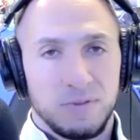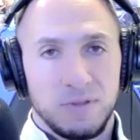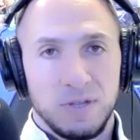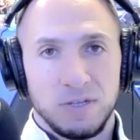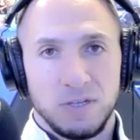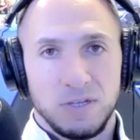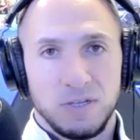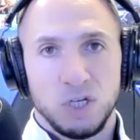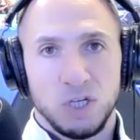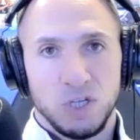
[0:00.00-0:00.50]

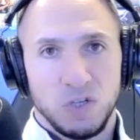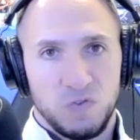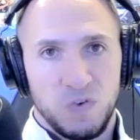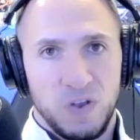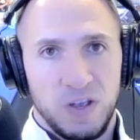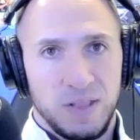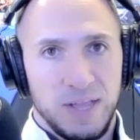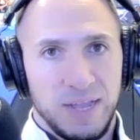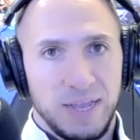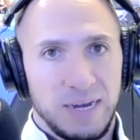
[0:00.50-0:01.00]
doesn't just
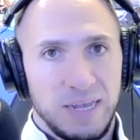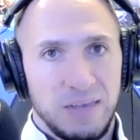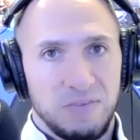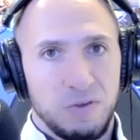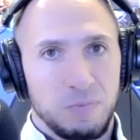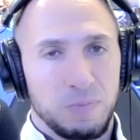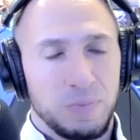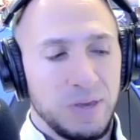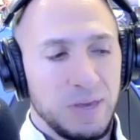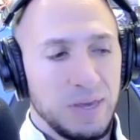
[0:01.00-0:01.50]
feel like an
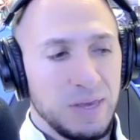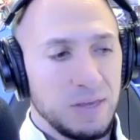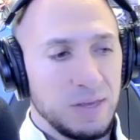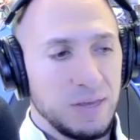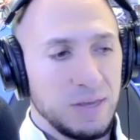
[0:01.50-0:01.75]
EVP. He